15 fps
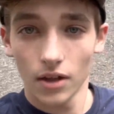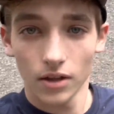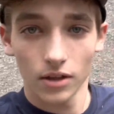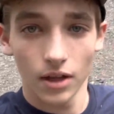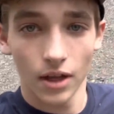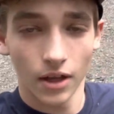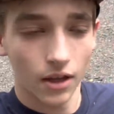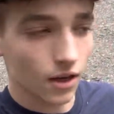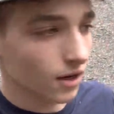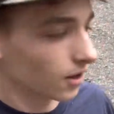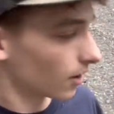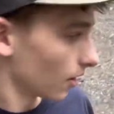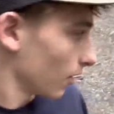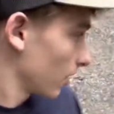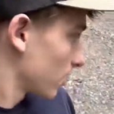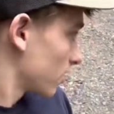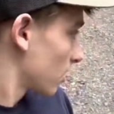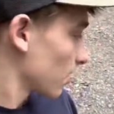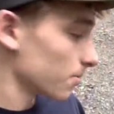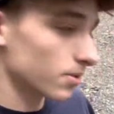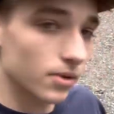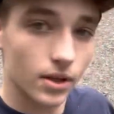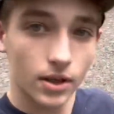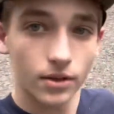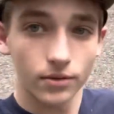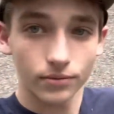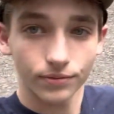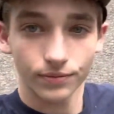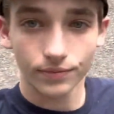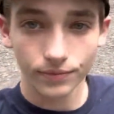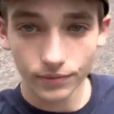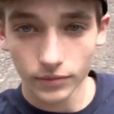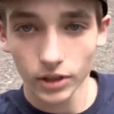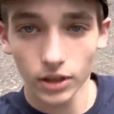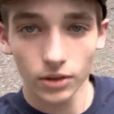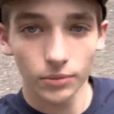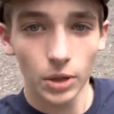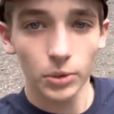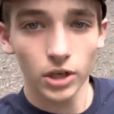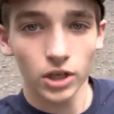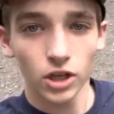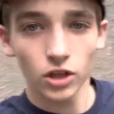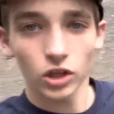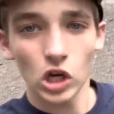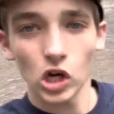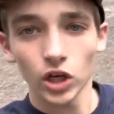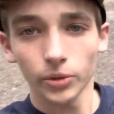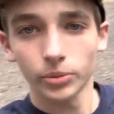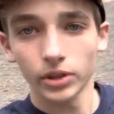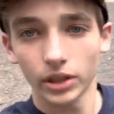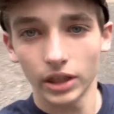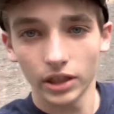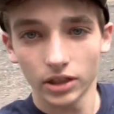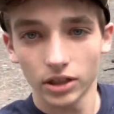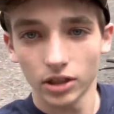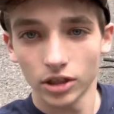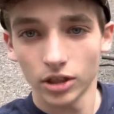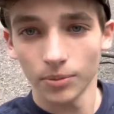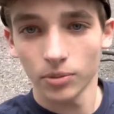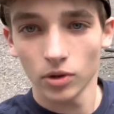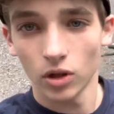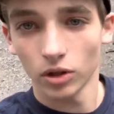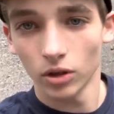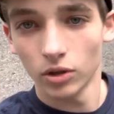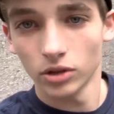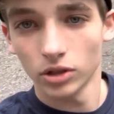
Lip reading: don't know, like a couple, like maybe another carb cleans, just something along those